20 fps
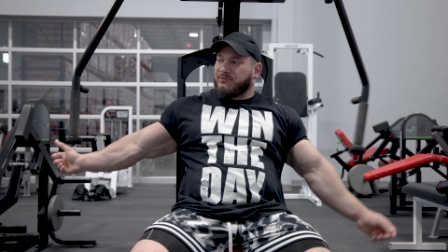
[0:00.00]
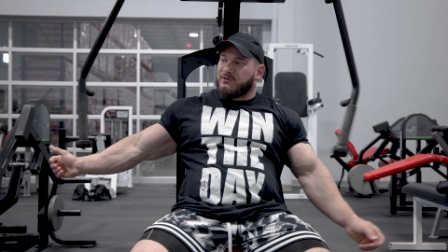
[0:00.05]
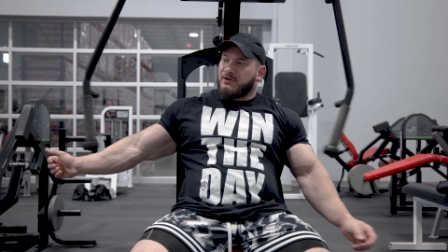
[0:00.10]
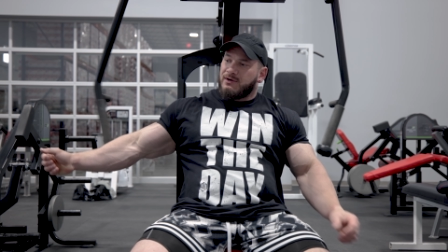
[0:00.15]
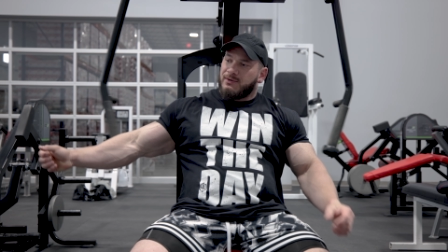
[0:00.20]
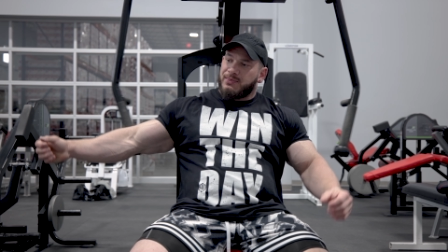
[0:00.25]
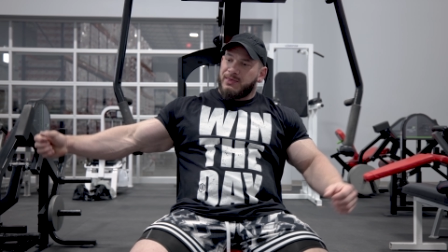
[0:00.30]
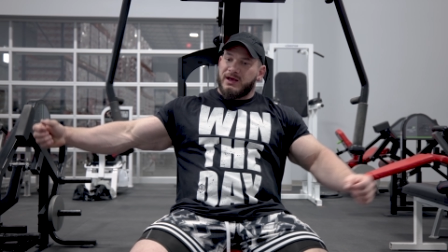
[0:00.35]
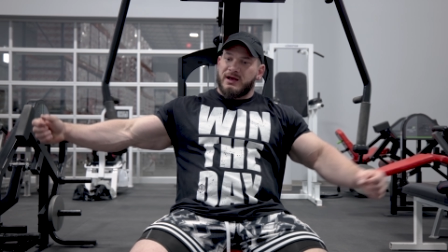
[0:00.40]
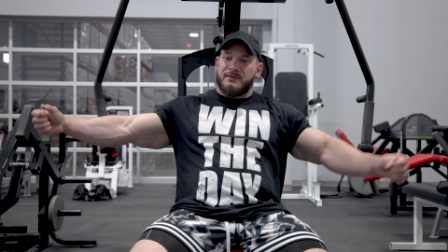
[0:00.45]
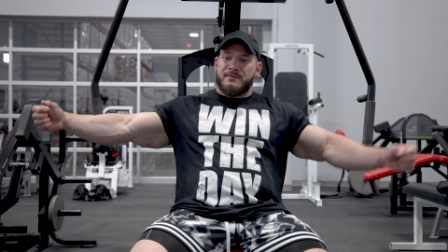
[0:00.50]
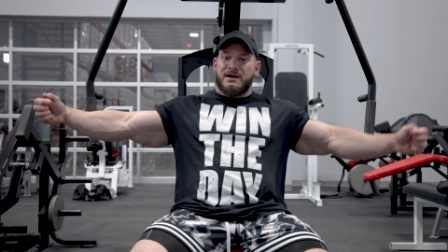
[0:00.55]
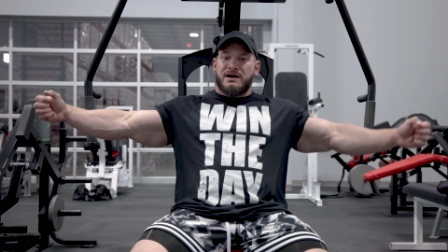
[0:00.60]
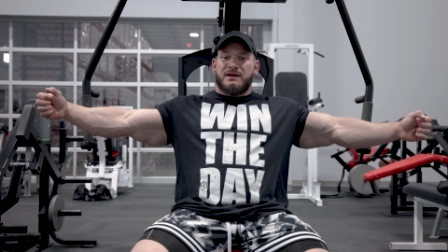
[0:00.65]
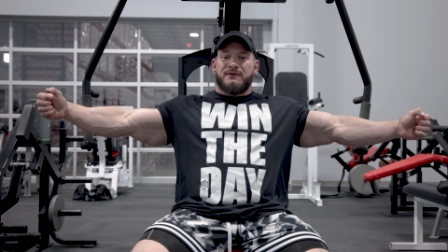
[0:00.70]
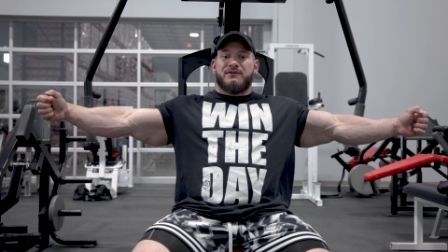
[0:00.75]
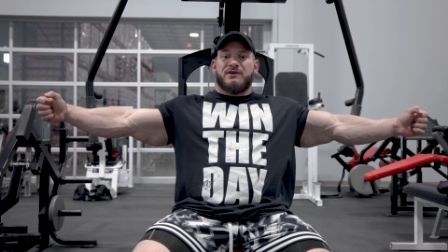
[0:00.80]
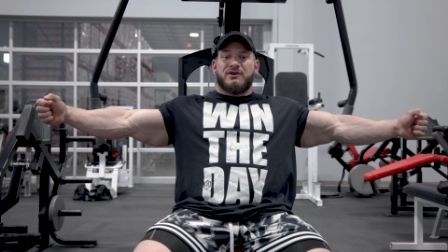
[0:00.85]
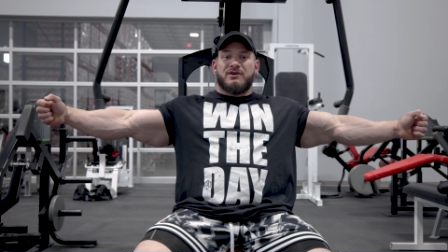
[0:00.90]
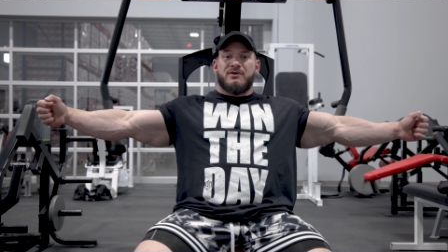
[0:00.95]
So think
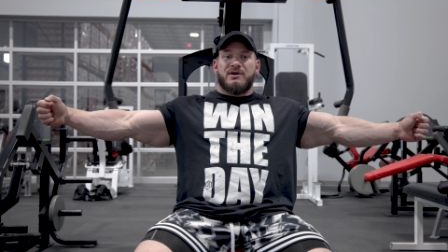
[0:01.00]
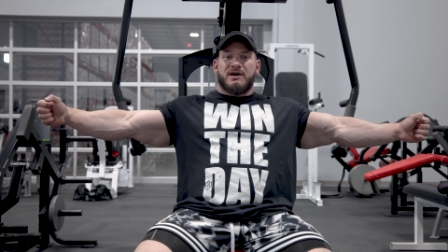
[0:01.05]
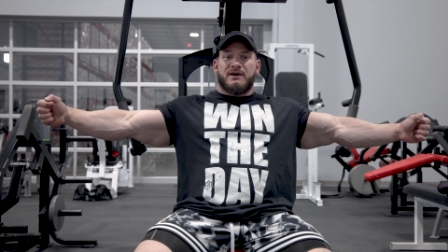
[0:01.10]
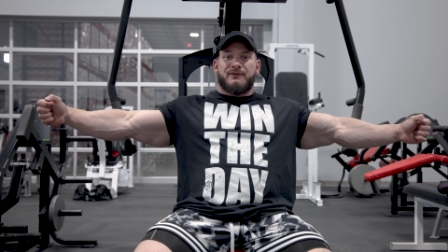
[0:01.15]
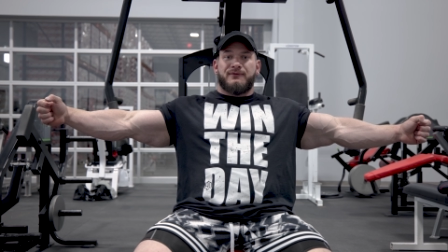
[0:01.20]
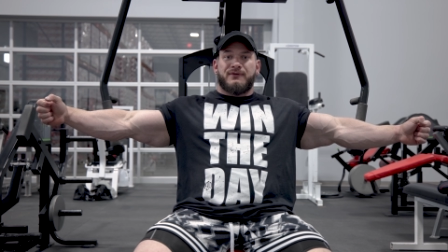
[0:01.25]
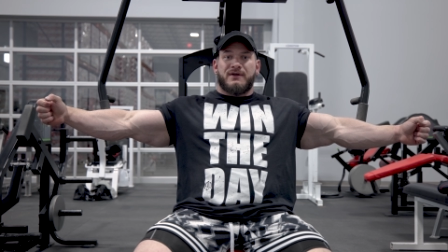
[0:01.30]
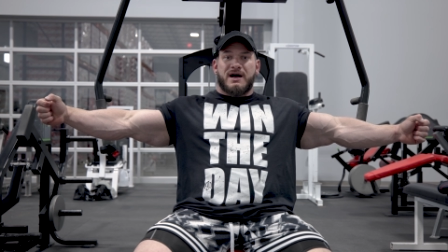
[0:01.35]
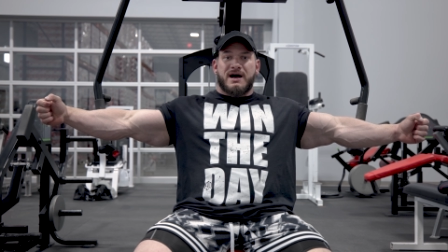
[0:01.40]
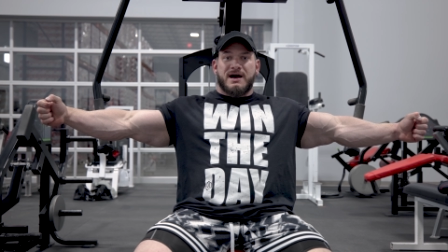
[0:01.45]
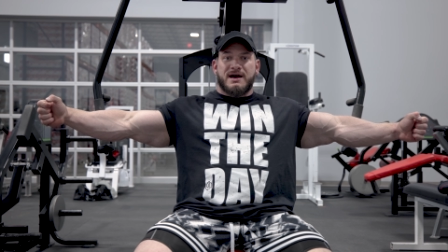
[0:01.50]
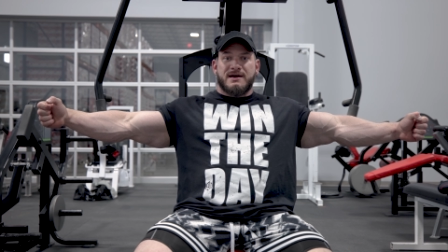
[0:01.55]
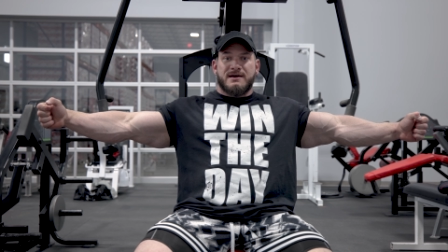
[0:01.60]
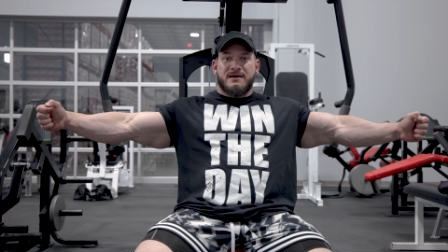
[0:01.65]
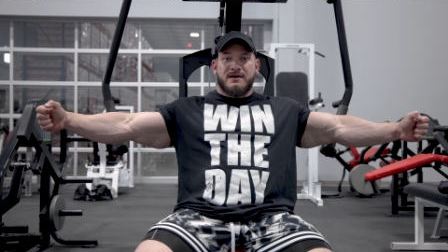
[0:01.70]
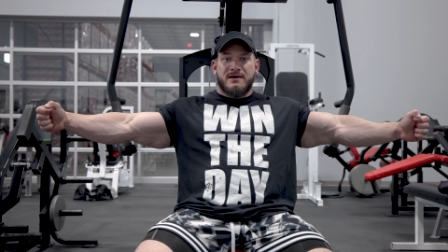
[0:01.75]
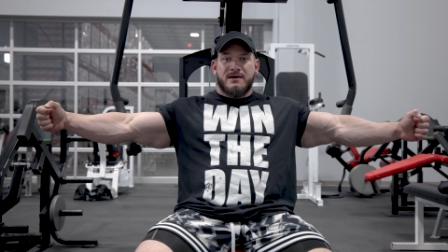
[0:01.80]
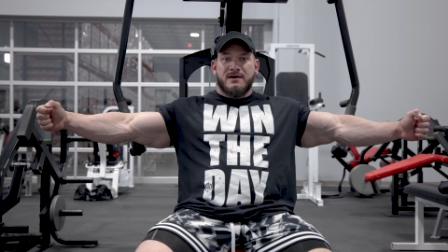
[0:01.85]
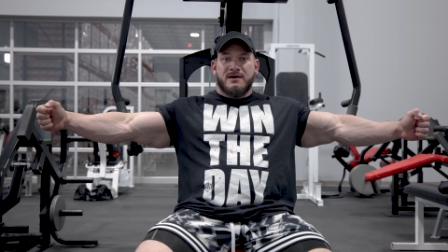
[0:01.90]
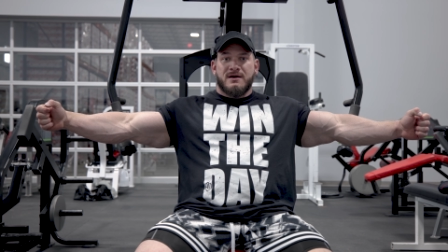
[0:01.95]
about if you're doing a
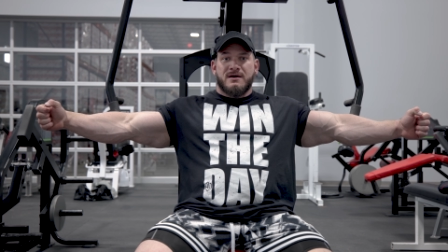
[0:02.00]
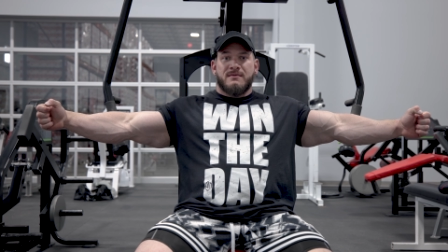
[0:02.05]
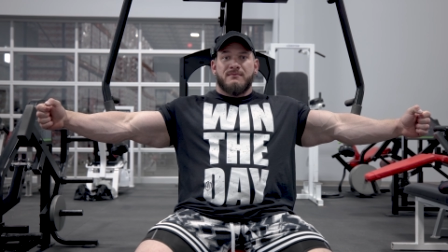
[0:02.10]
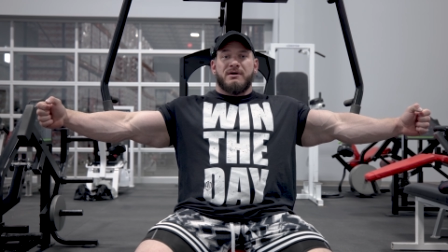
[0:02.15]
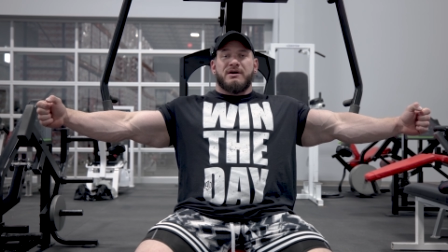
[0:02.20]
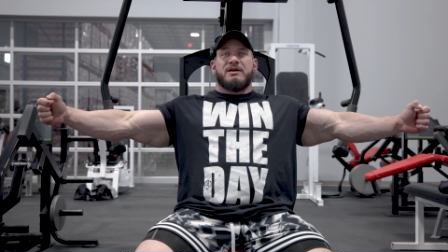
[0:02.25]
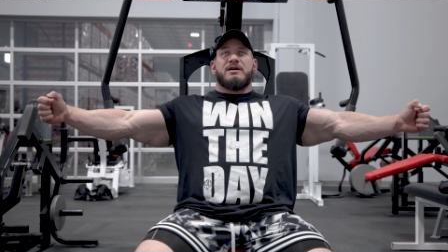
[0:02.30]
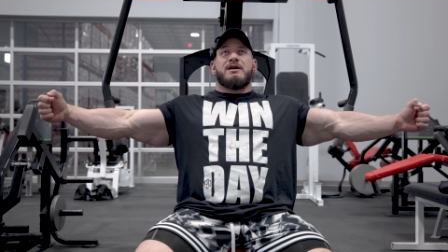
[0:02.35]
fly, but